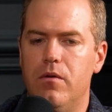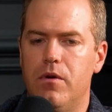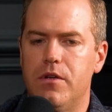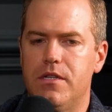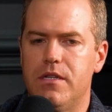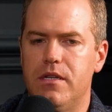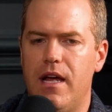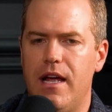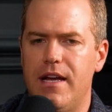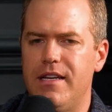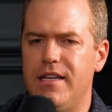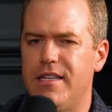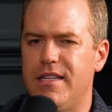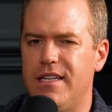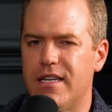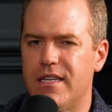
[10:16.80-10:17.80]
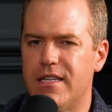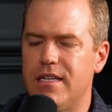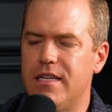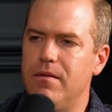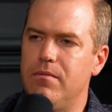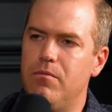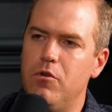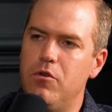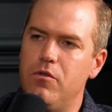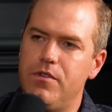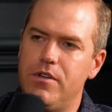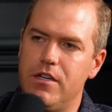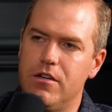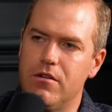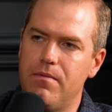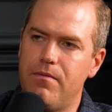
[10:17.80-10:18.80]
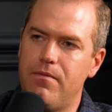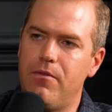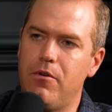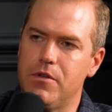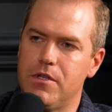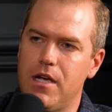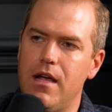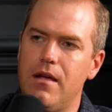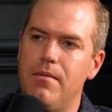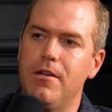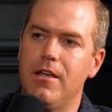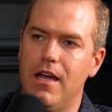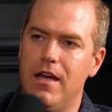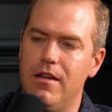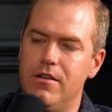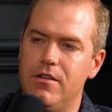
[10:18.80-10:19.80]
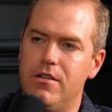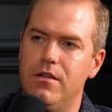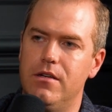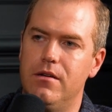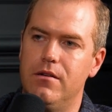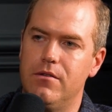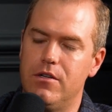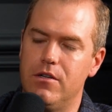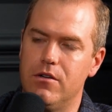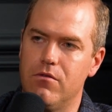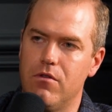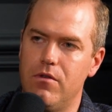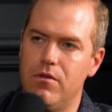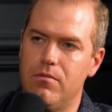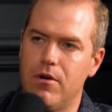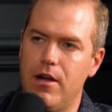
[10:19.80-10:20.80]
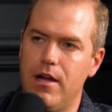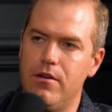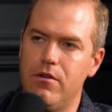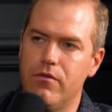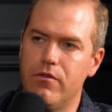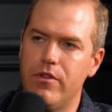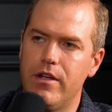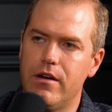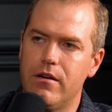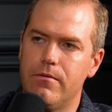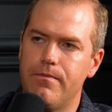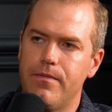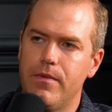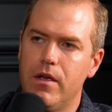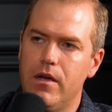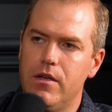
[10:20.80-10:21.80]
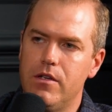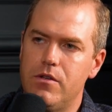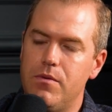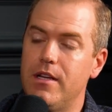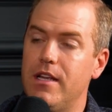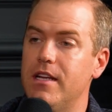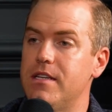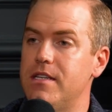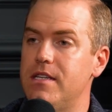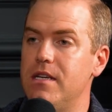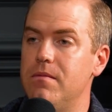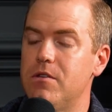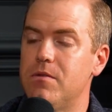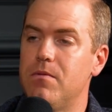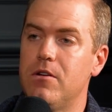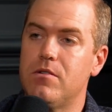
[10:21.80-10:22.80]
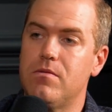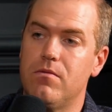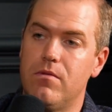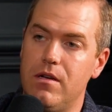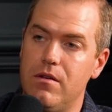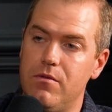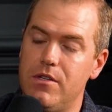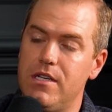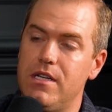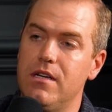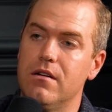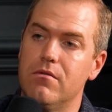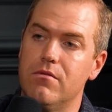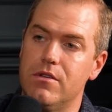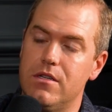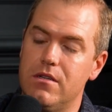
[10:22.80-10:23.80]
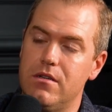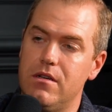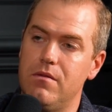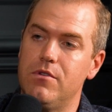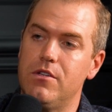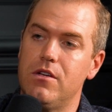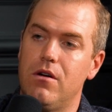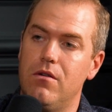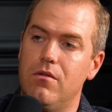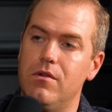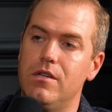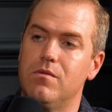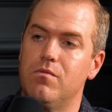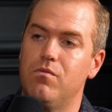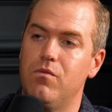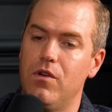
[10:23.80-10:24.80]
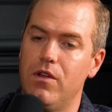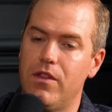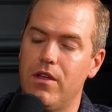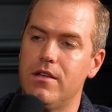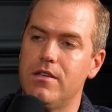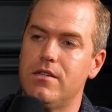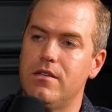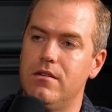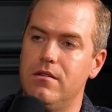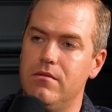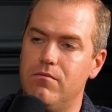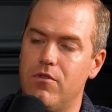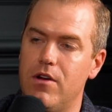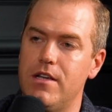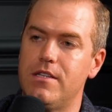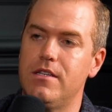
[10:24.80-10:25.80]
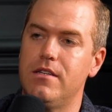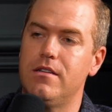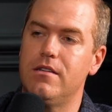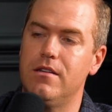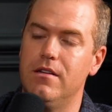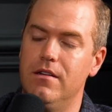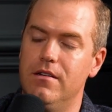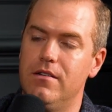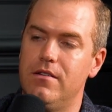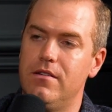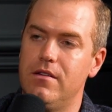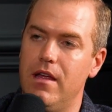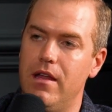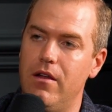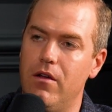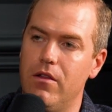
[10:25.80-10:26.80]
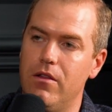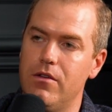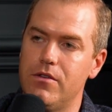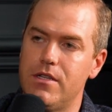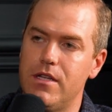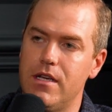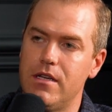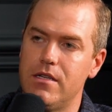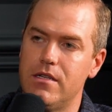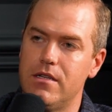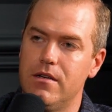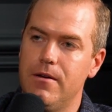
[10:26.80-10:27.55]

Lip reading: was 96. He moved to Europe full time again to grow the brand over there. So we didn't get to see him as much, but when he was here, he was always with us and present and all those things.